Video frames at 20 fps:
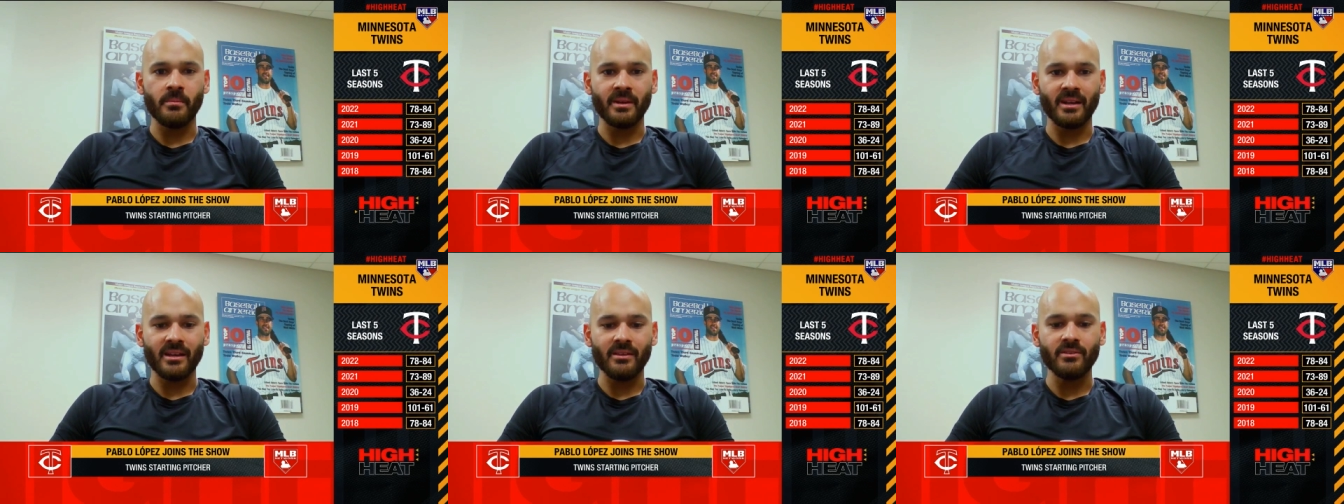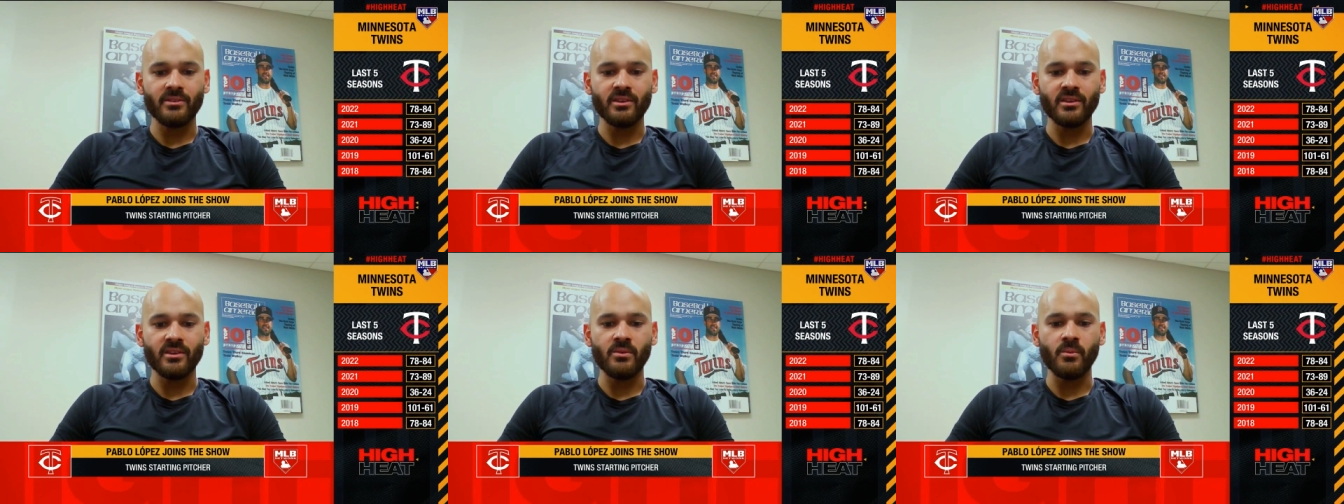and I
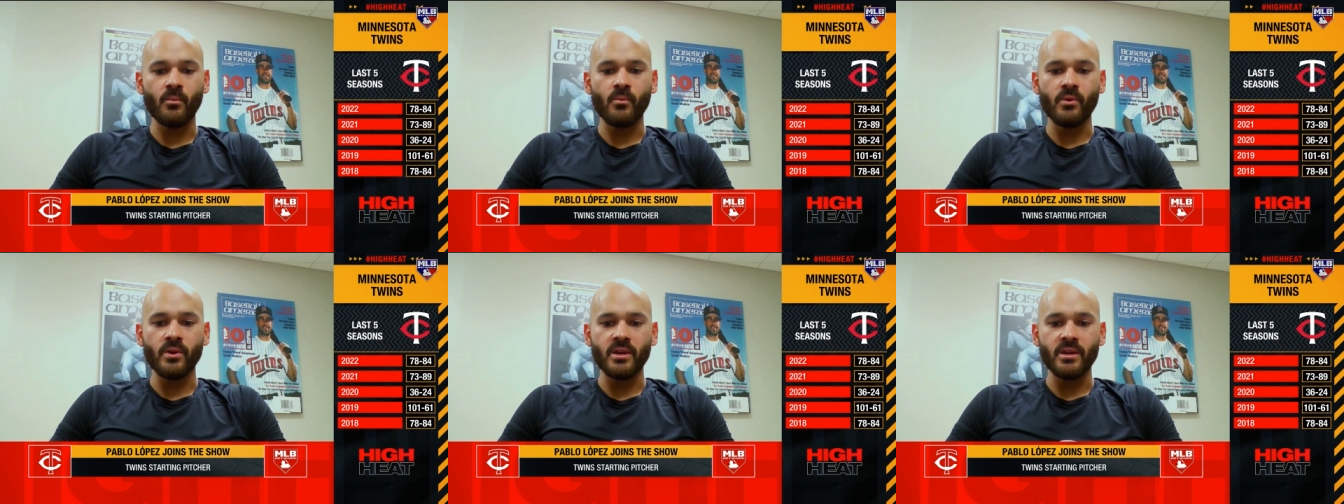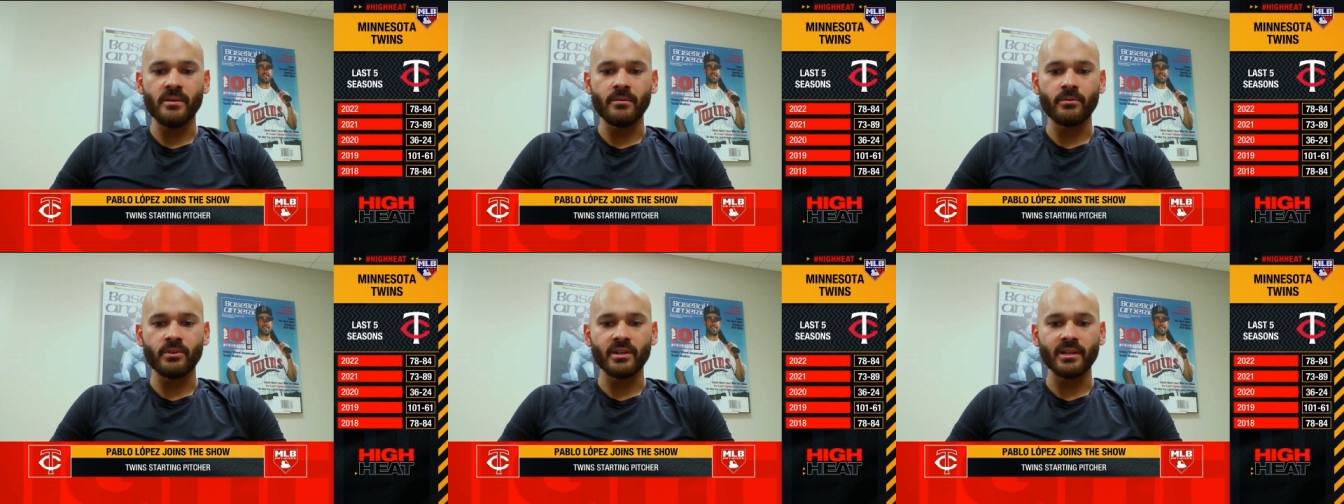think
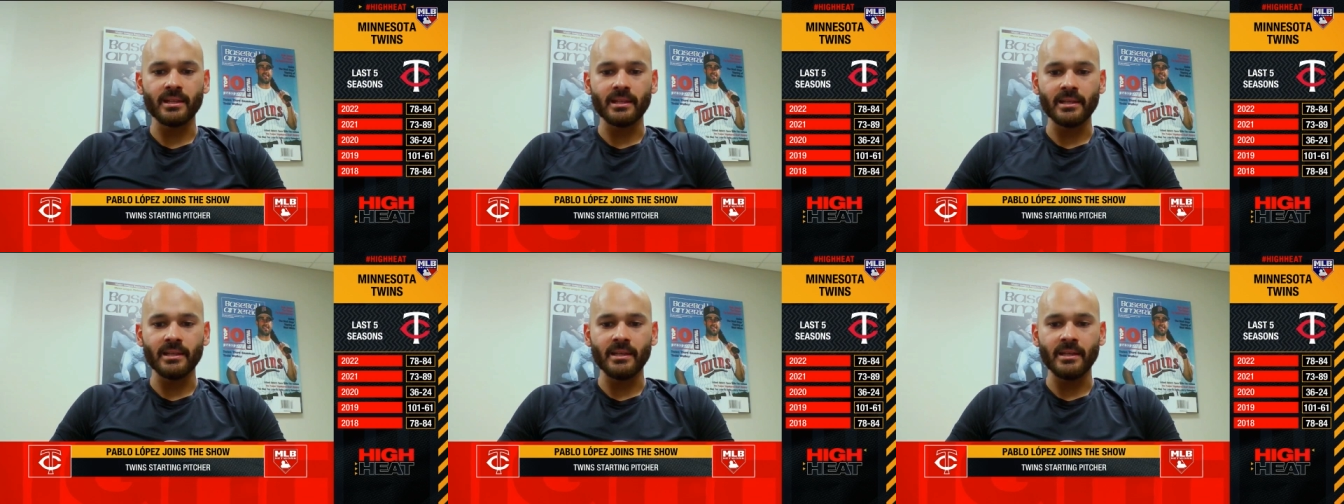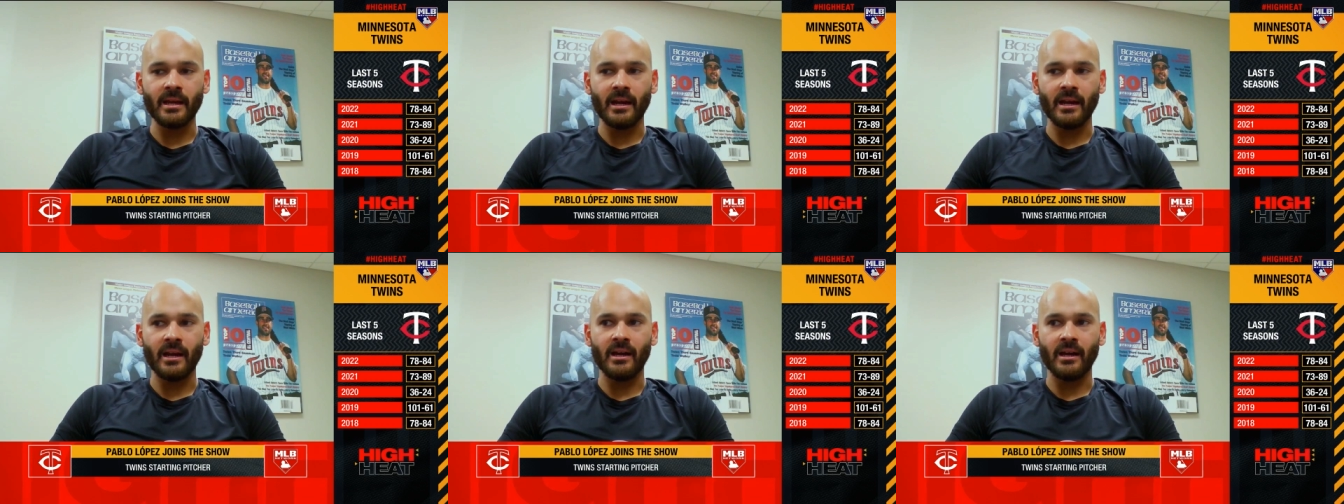we really
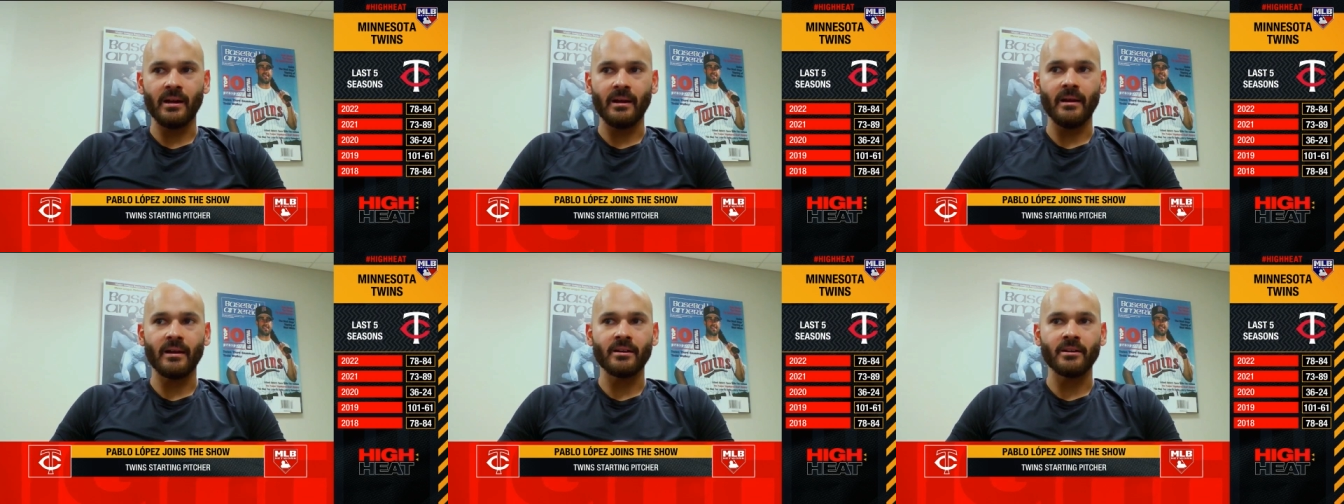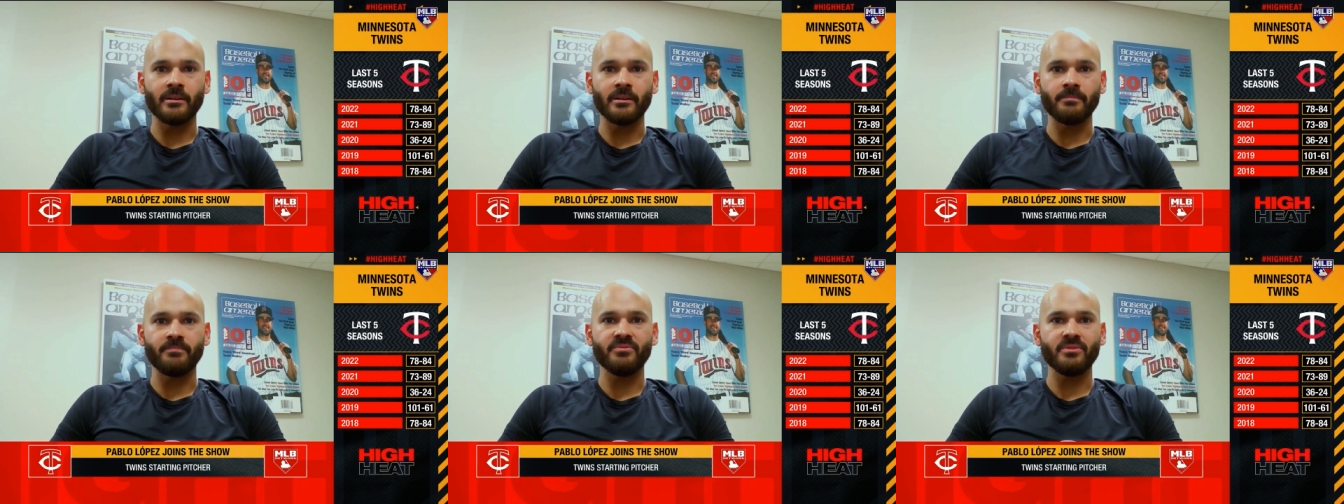uh,
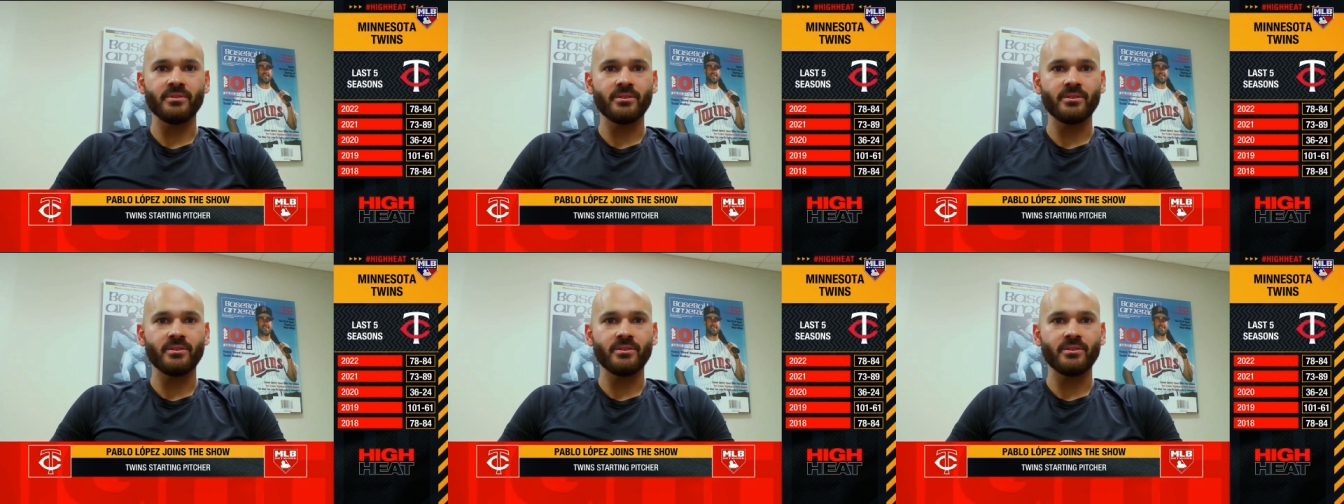are